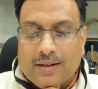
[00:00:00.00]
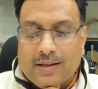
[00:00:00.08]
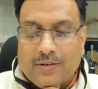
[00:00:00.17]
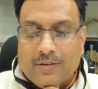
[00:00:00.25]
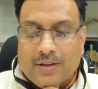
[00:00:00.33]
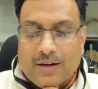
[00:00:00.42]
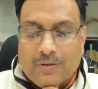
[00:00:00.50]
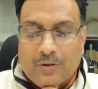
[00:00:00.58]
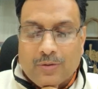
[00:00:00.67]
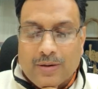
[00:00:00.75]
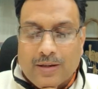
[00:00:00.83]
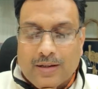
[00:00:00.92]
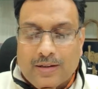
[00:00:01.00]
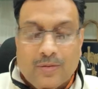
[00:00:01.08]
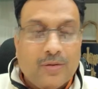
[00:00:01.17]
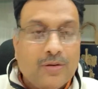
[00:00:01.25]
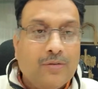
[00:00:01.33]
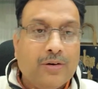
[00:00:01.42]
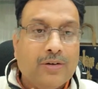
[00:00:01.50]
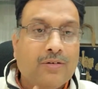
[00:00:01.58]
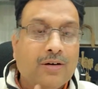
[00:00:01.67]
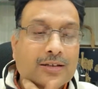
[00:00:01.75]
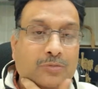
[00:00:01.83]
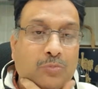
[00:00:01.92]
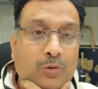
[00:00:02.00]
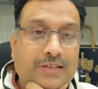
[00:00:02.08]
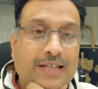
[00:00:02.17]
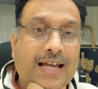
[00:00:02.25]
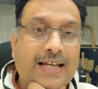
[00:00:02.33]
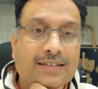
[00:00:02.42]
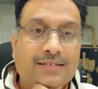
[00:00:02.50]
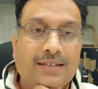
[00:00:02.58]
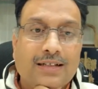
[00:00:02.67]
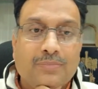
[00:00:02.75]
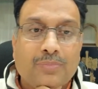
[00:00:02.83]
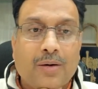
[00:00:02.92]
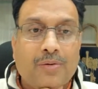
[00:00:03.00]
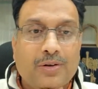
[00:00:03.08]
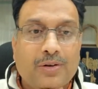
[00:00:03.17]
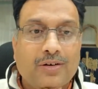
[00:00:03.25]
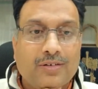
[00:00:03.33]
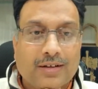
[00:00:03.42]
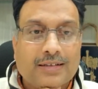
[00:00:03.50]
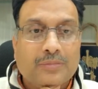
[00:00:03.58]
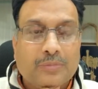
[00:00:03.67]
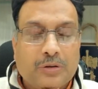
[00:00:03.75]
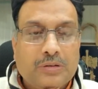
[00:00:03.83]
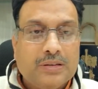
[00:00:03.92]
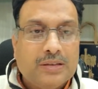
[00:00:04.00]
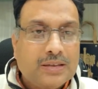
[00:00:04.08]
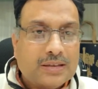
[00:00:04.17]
there could be what you call as mosaics that probably you're talking about.